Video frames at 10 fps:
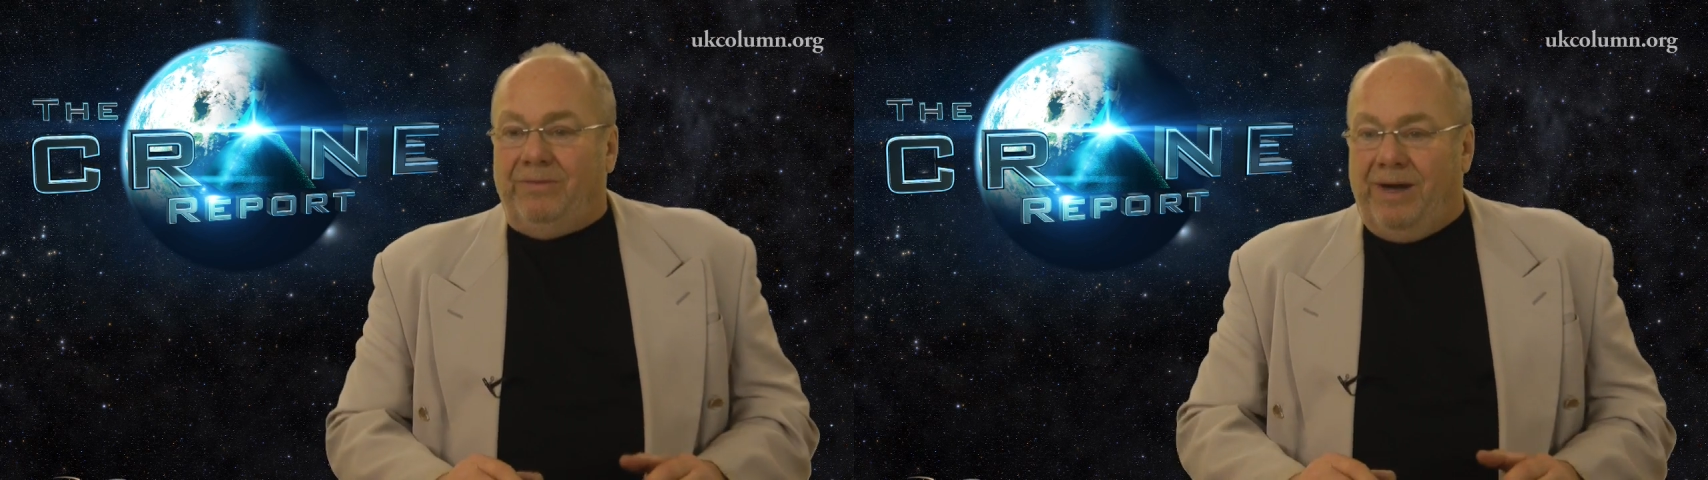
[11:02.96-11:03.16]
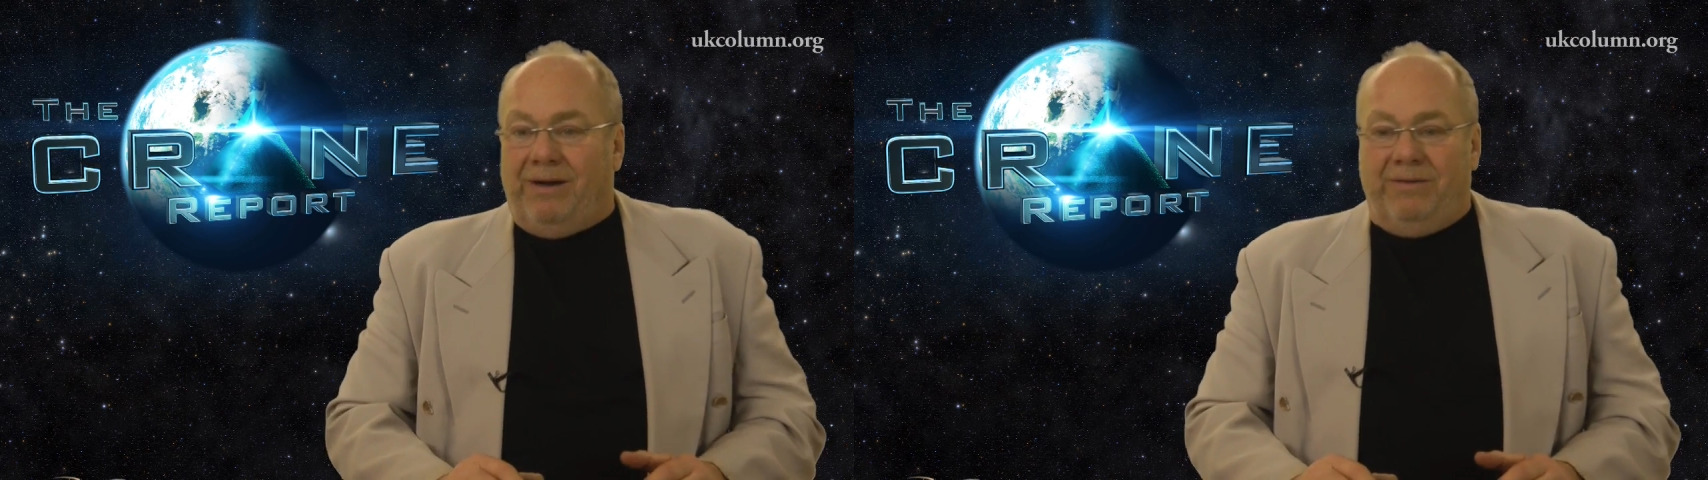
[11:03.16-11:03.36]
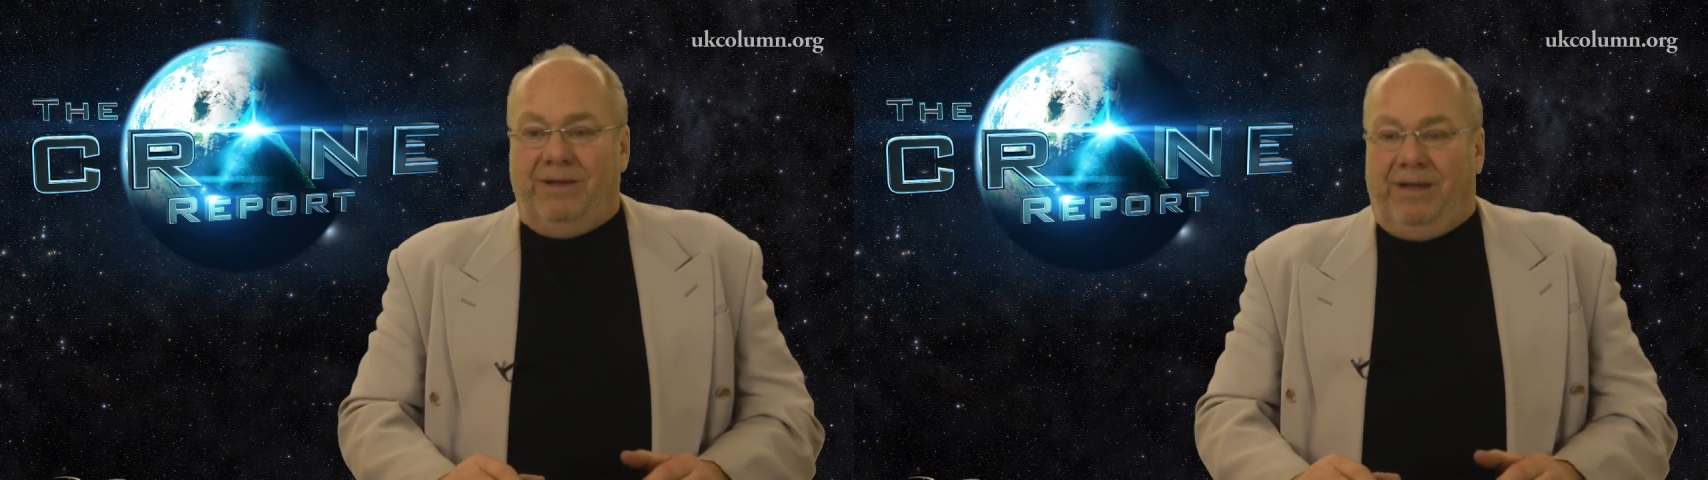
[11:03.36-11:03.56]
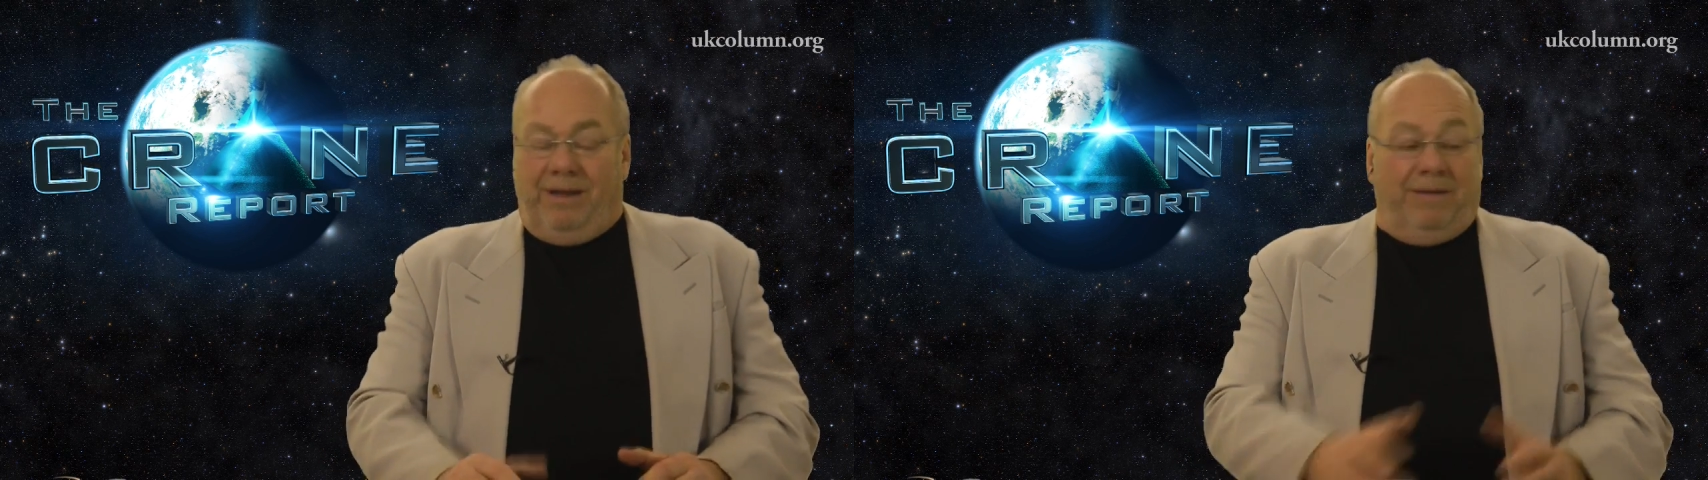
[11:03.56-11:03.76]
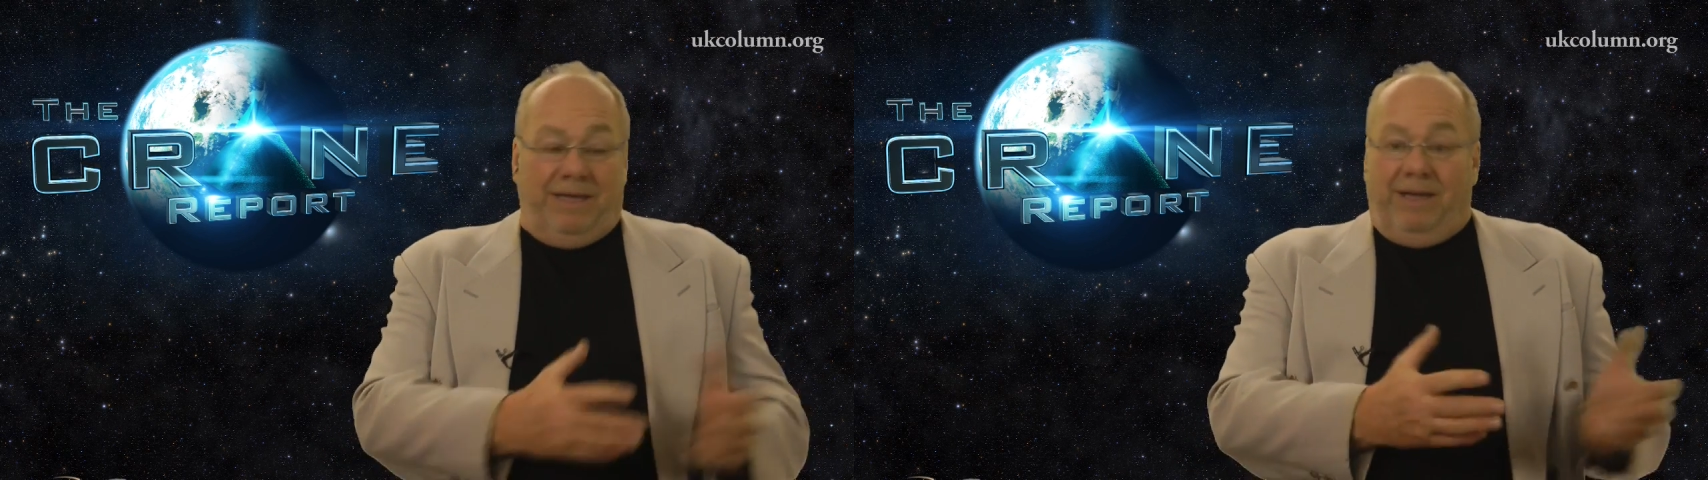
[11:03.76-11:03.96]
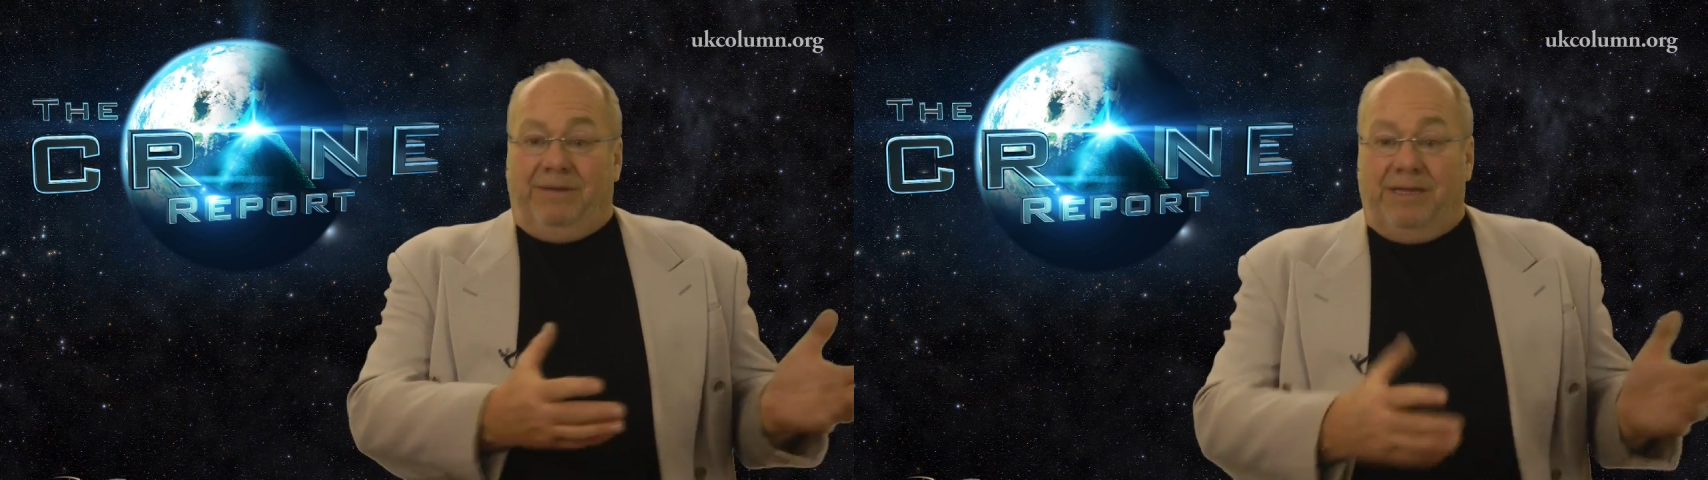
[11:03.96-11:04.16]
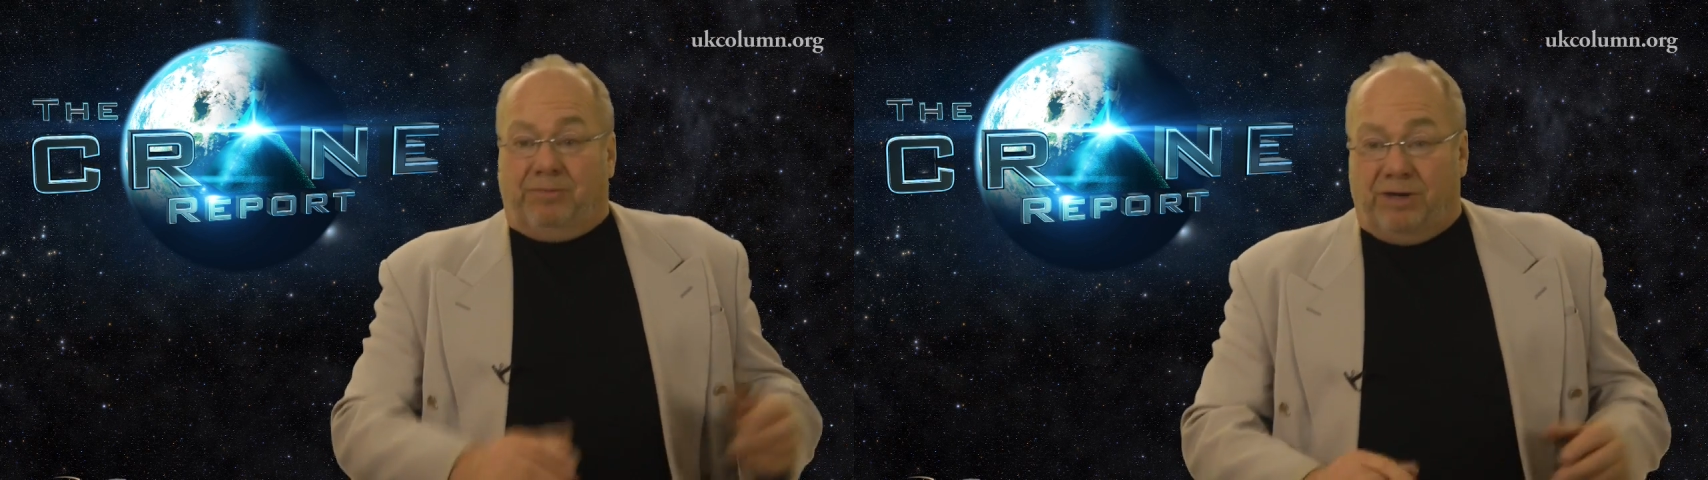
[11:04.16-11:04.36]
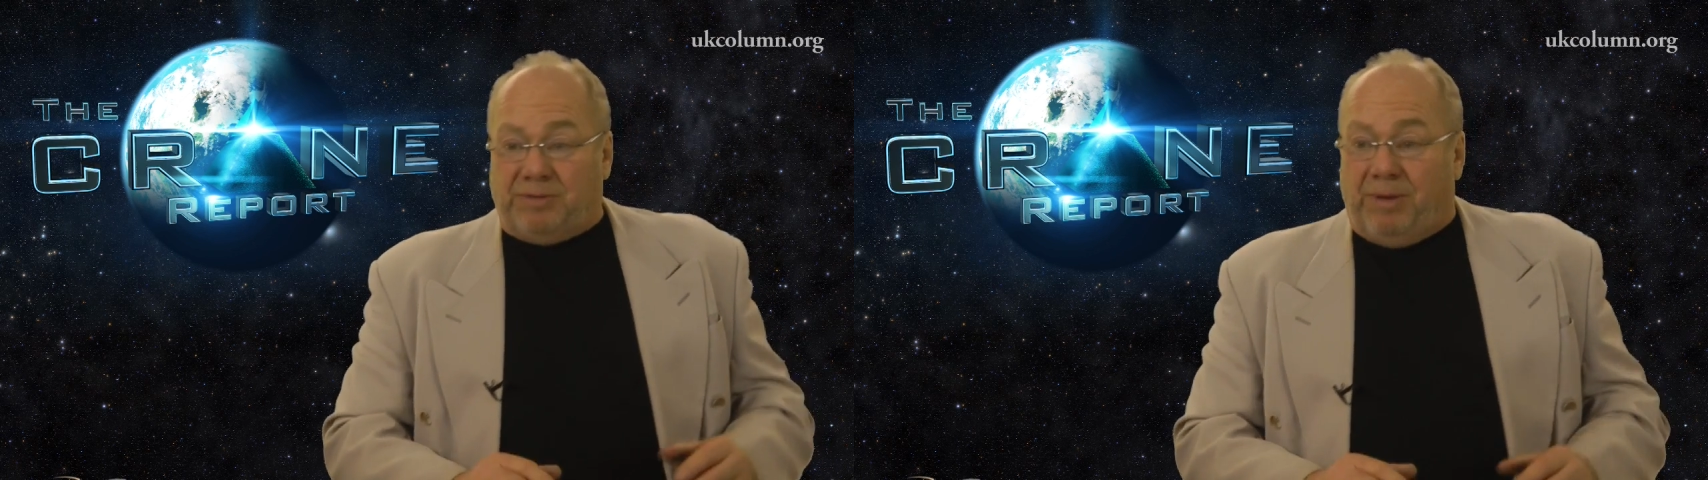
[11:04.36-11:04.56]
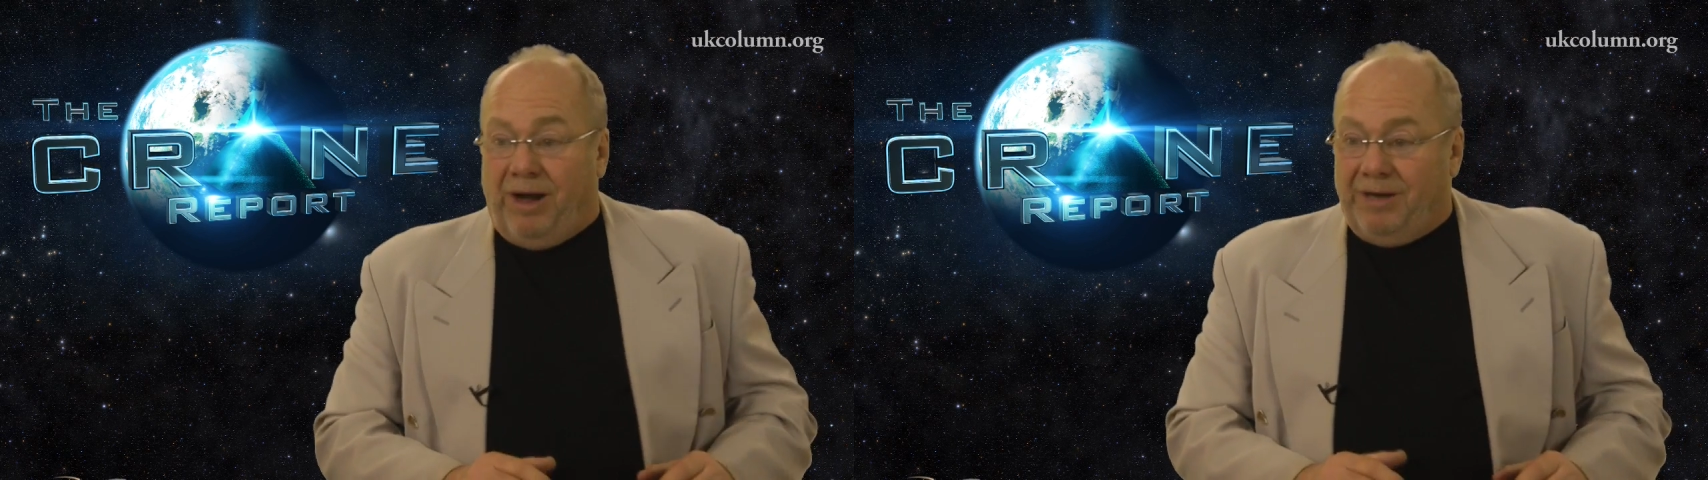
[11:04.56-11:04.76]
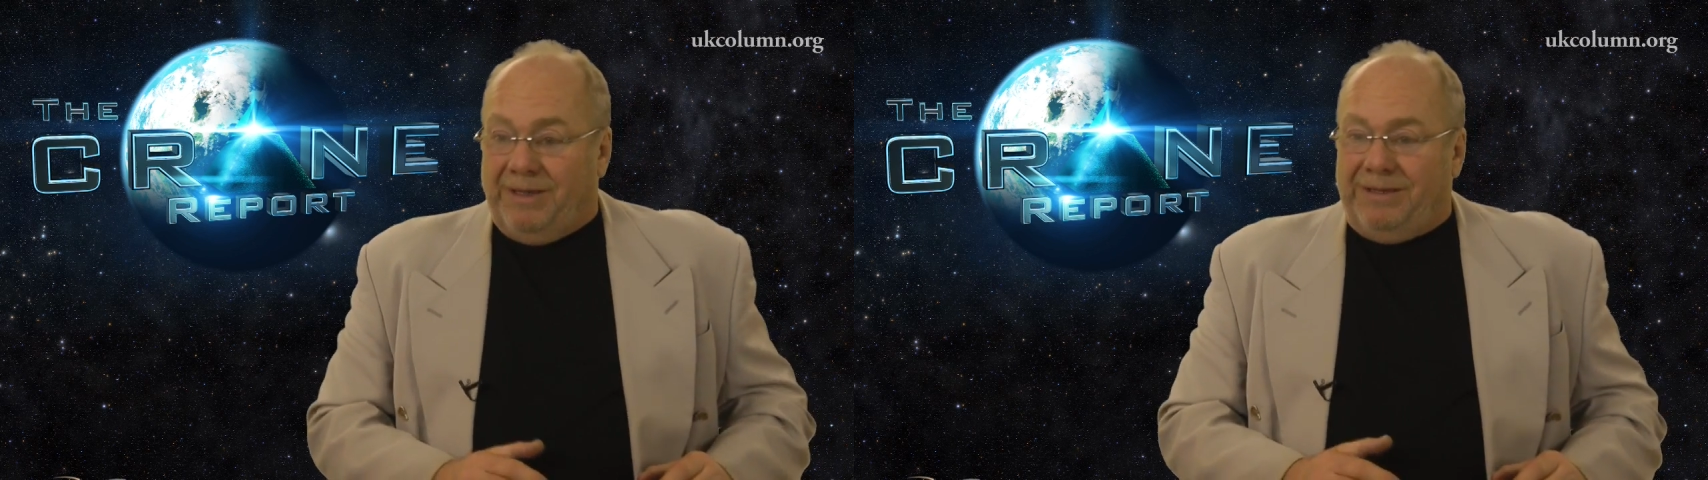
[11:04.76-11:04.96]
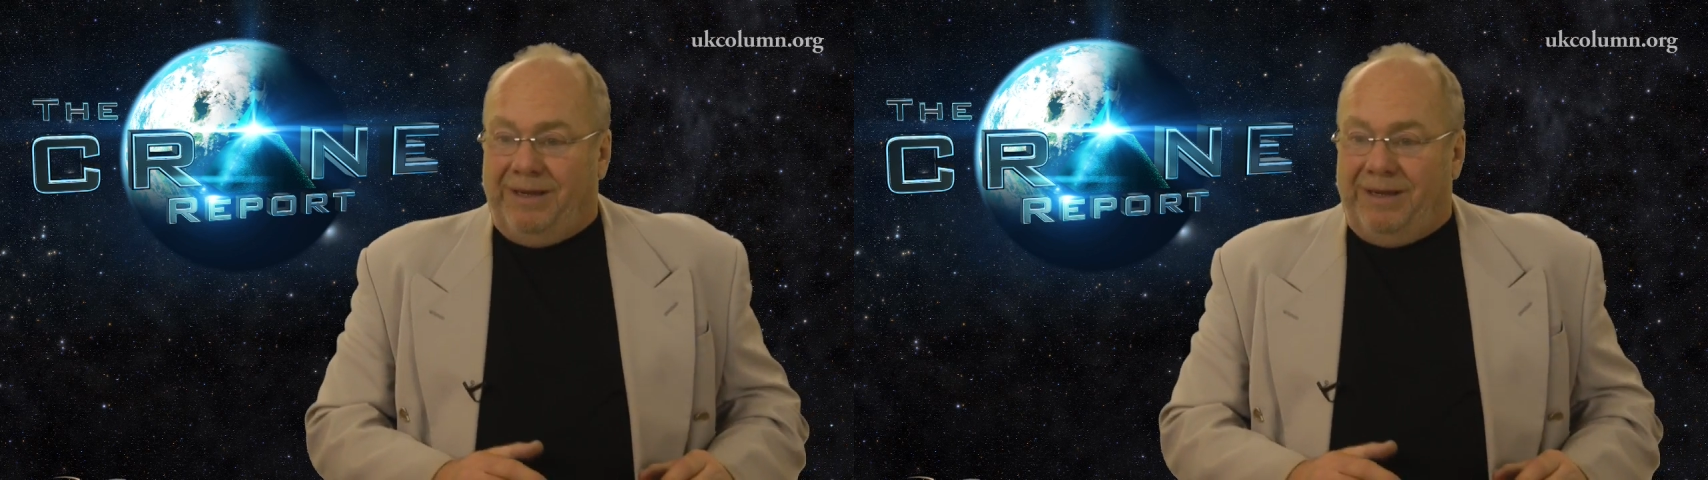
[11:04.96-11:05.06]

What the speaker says: Where I mean, the British Parliament,